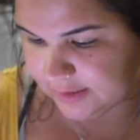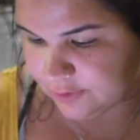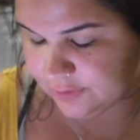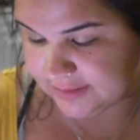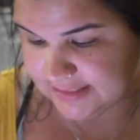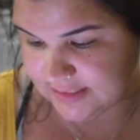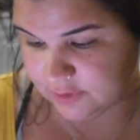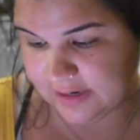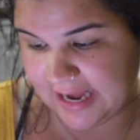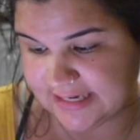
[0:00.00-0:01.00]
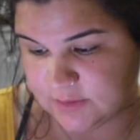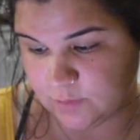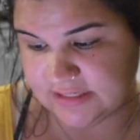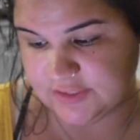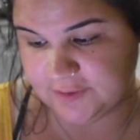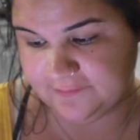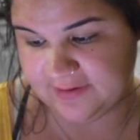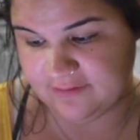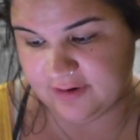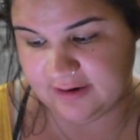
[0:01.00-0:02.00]
Crystal asked, what is your
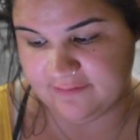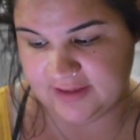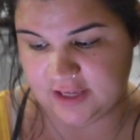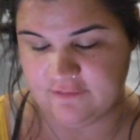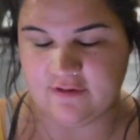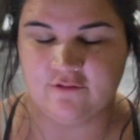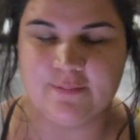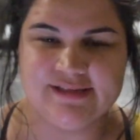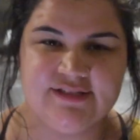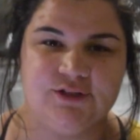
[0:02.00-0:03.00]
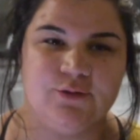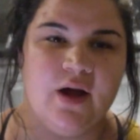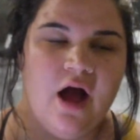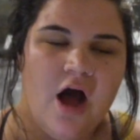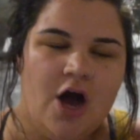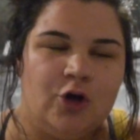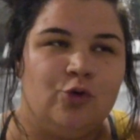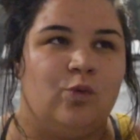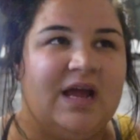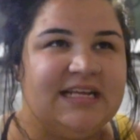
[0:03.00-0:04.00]
favorite event you've ever been to?
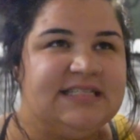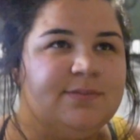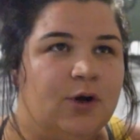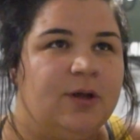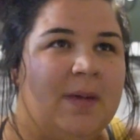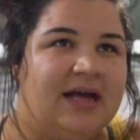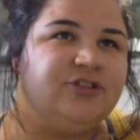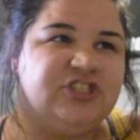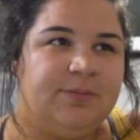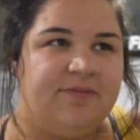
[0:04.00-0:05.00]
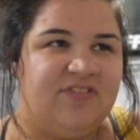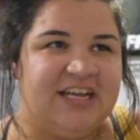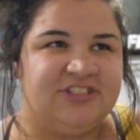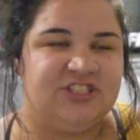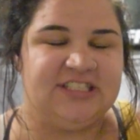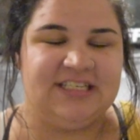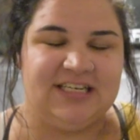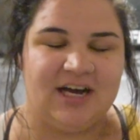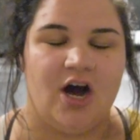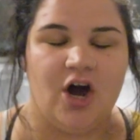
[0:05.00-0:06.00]
Great Smoky Mountain Jeep Invasion.